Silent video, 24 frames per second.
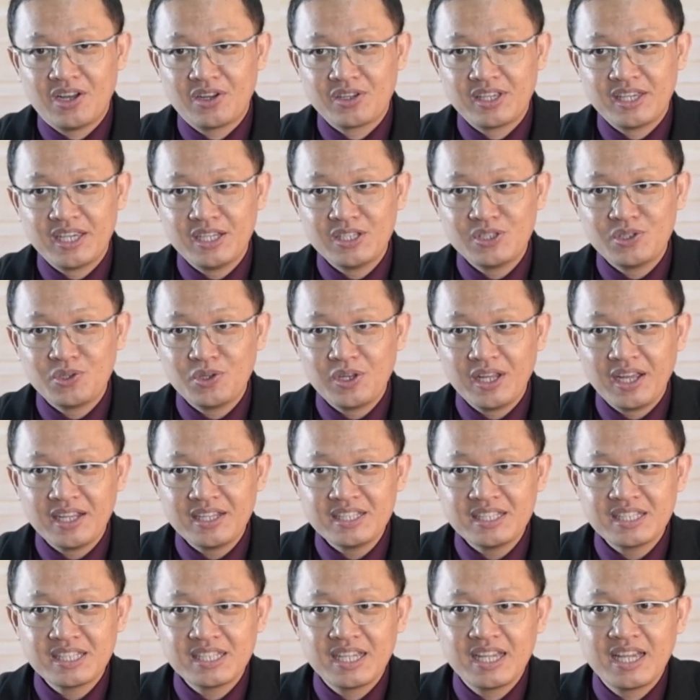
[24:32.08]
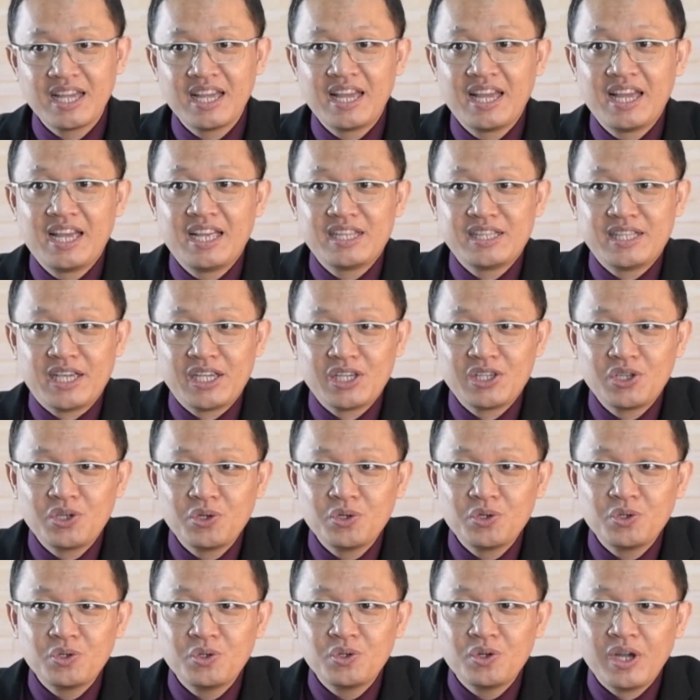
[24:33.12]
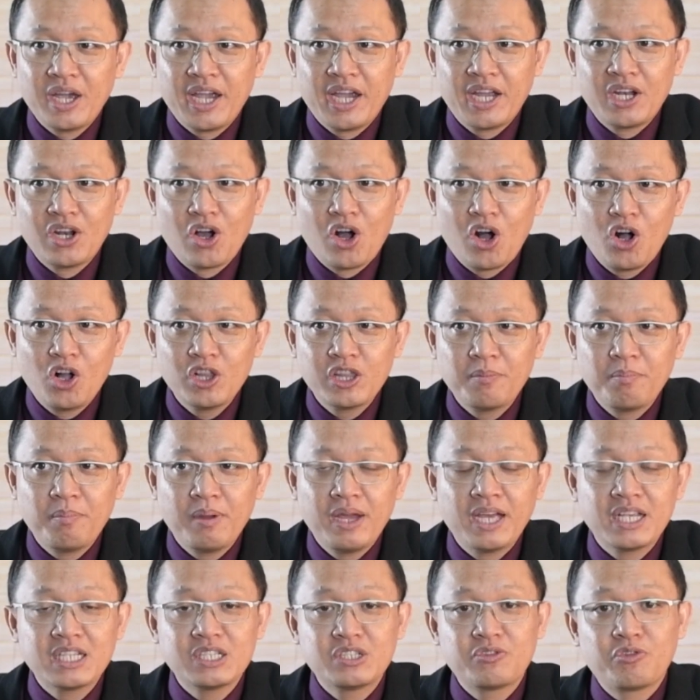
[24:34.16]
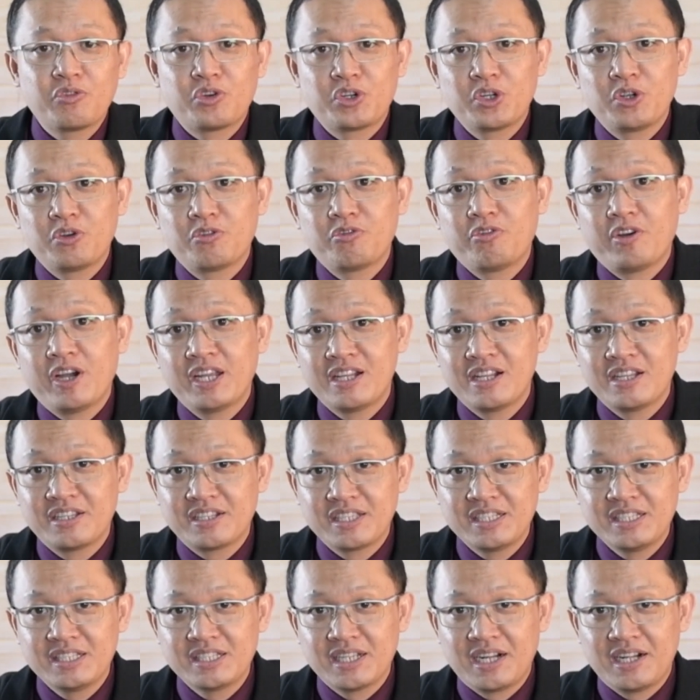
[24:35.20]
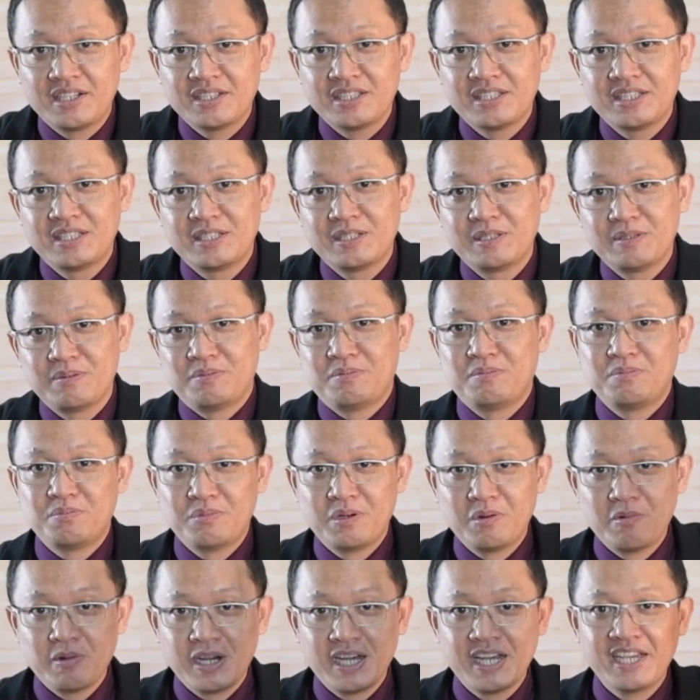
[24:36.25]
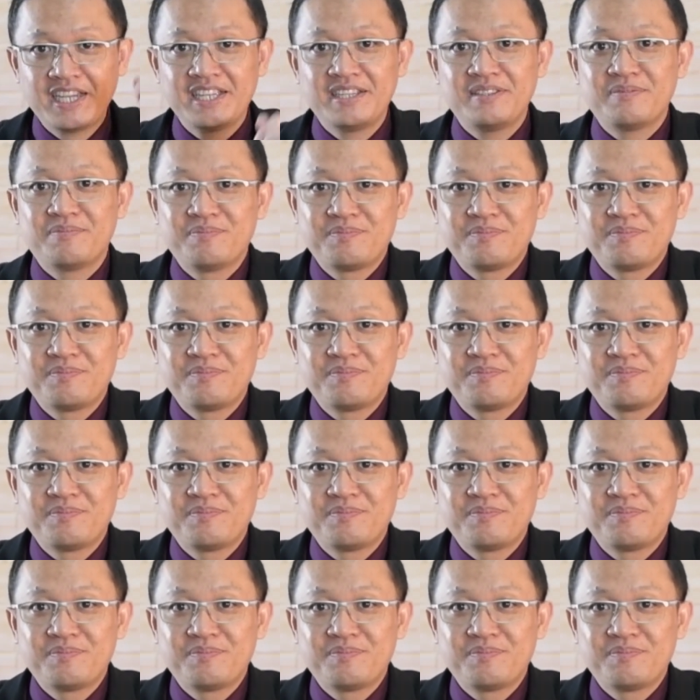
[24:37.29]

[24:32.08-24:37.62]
Okay, students? Thank you and all the best for your final results. Bye-bye.